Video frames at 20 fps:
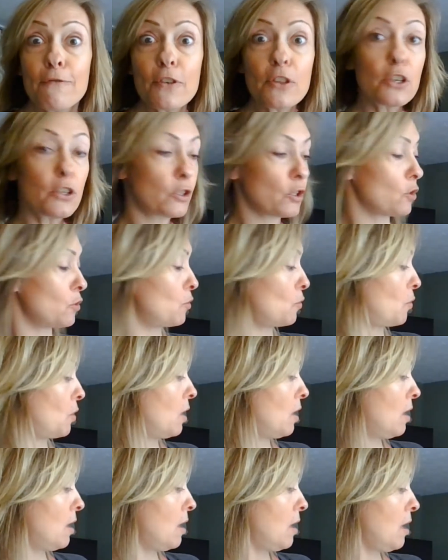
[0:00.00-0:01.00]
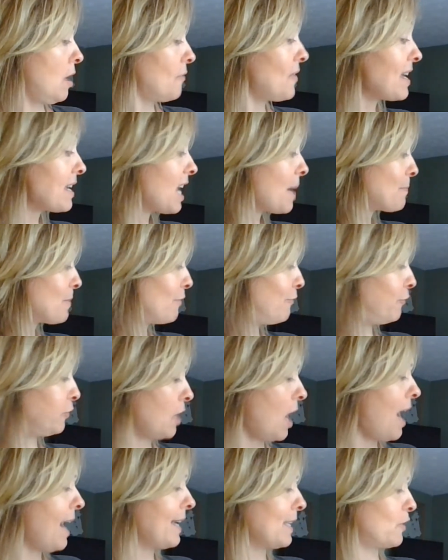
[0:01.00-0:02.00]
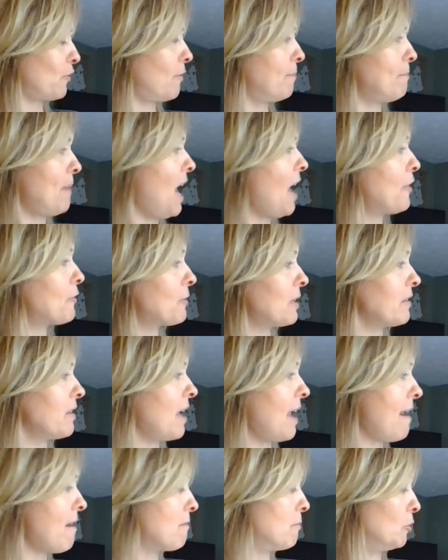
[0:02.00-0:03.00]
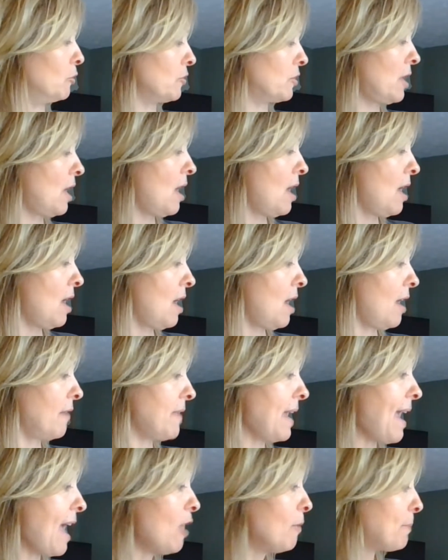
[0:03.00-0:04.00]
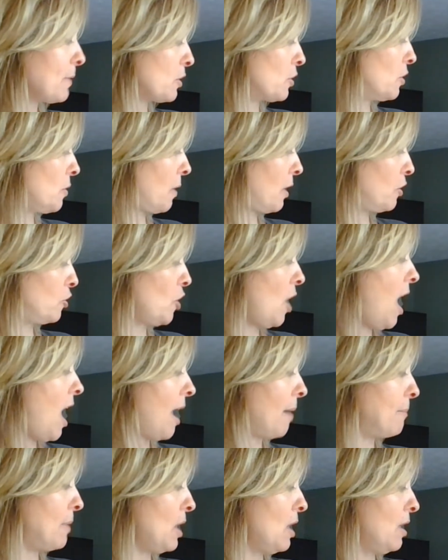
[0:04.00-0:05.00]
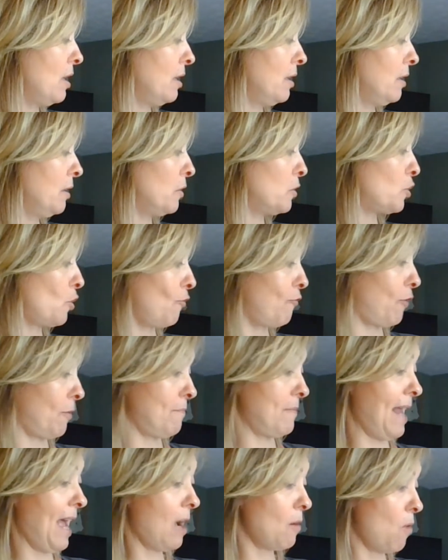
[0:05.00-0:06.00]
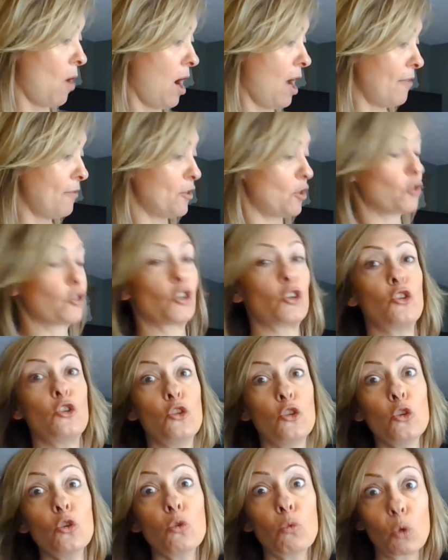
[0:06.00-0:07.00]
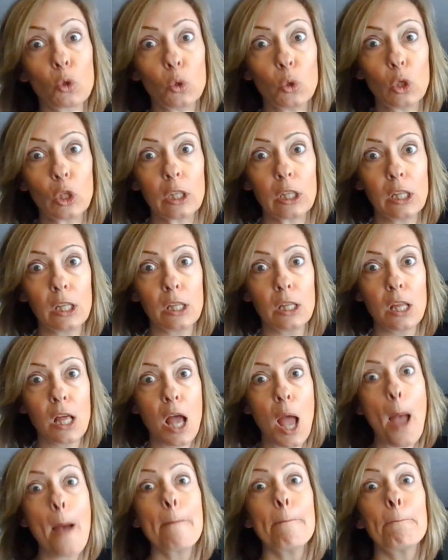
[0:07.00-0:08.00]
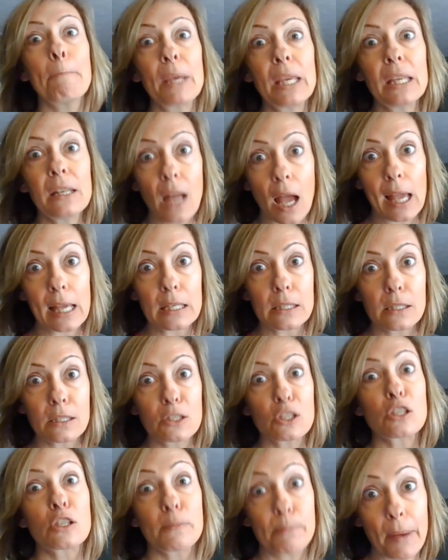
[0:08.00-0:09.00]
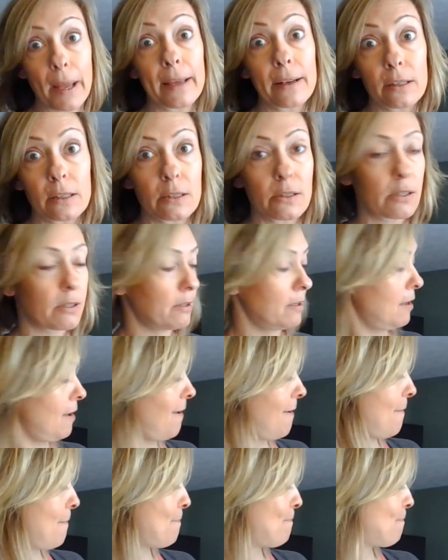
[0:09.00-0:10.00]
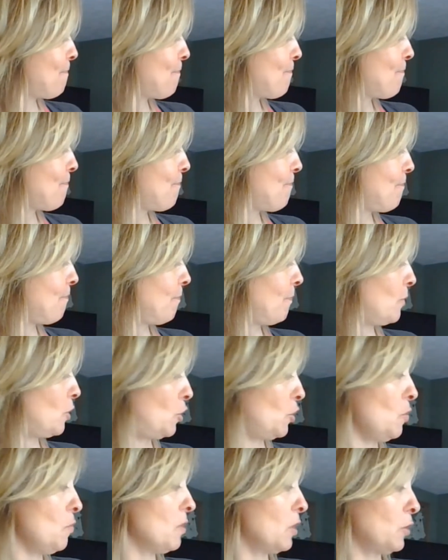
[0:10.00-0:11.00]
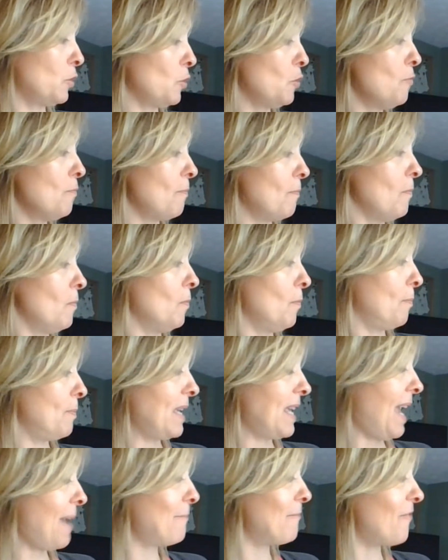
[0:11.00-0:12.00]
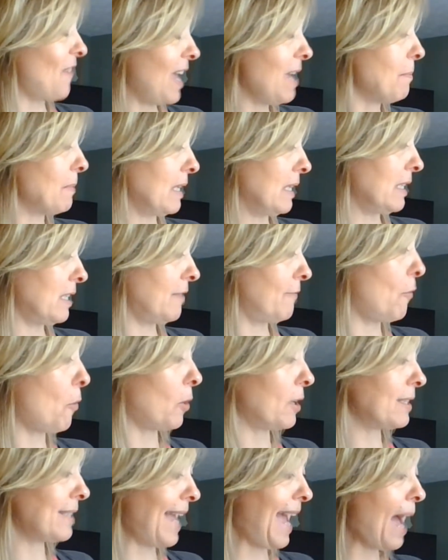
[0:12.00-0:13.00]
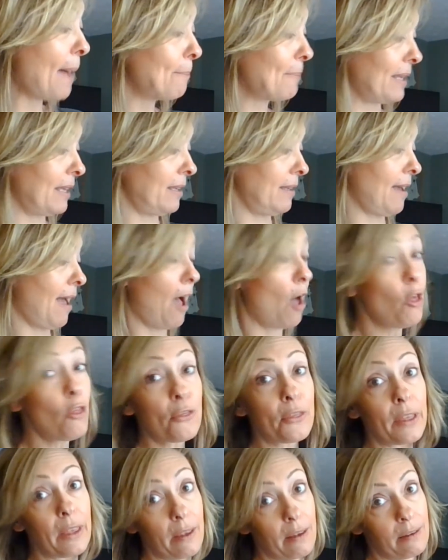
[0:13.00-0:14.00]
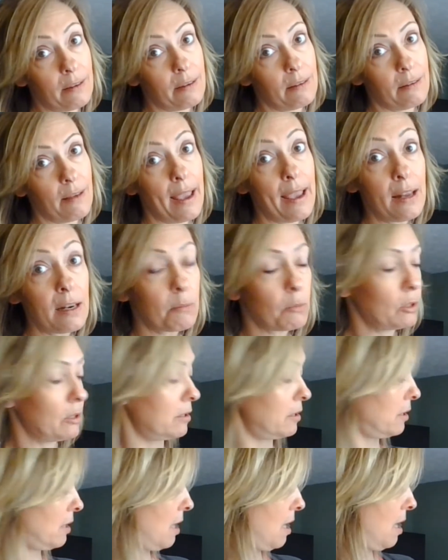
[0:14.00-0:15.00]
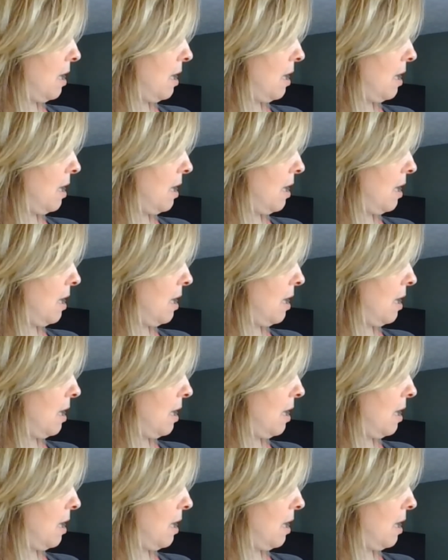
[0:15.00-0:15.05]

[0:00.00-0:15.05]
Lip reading: for the zoo. They keep the flies from bothering the animals. They help us do our job. So from now on, there's a new rule. Be nice to spiders." Soon the zoo became famous for its happy, healthy animals,